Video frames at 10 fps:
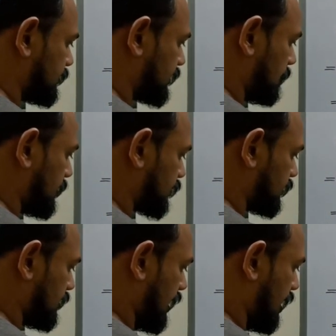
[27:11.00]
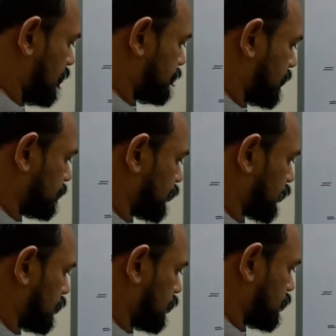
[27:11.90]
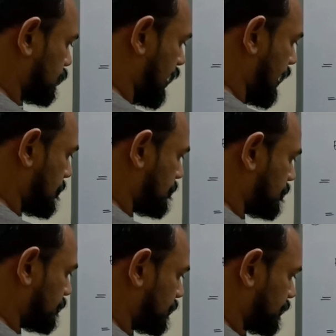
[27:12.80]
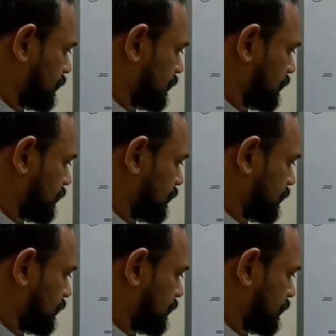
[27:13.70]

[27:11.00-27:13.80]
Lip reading: summation r from 0 to m.